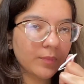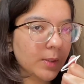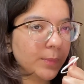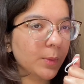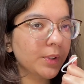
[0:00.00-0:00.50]

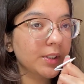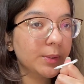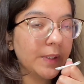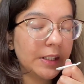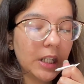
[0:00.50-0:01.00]
Something about
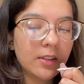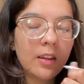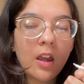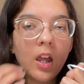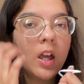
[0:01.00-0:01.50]
this very nice.
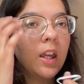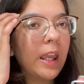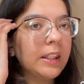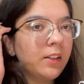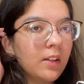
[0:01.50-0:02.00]

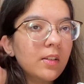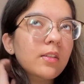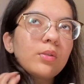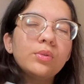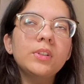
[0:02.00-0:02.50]
Anyways,
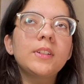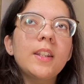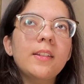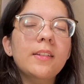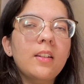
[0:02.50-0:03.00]
so
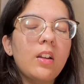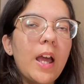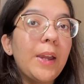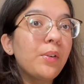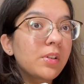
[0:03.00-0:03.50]
this
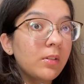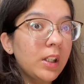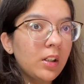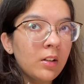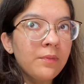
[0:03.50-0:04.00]
I also
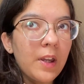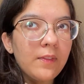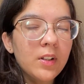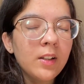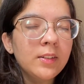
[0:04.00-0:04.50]
rated it
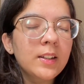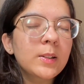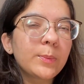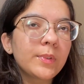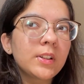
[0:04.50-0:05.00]
5 stars.
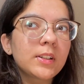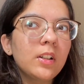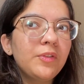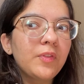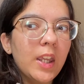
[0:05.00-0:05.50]
This was
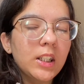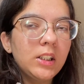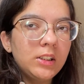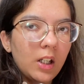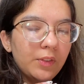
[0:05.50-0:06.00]
a
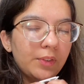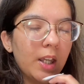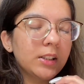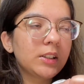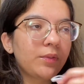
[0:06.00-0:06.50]
very tough
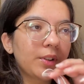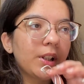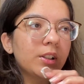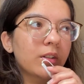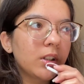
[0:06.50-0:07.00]
and
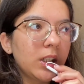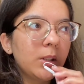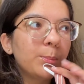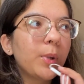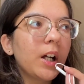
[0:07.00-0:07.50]
difficult
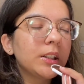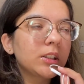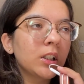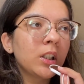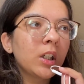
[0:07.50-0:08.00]
read,
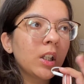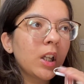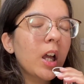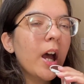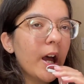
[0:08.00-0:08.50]
but
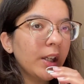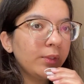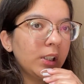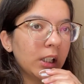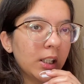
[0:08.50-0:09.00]
I
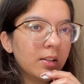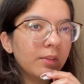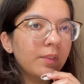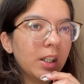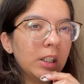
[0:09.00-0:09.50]
feel like it's a
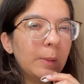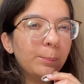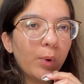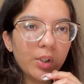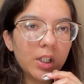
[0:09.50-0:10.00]
very
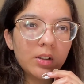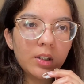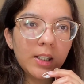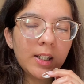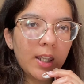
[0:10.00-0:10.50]
important read.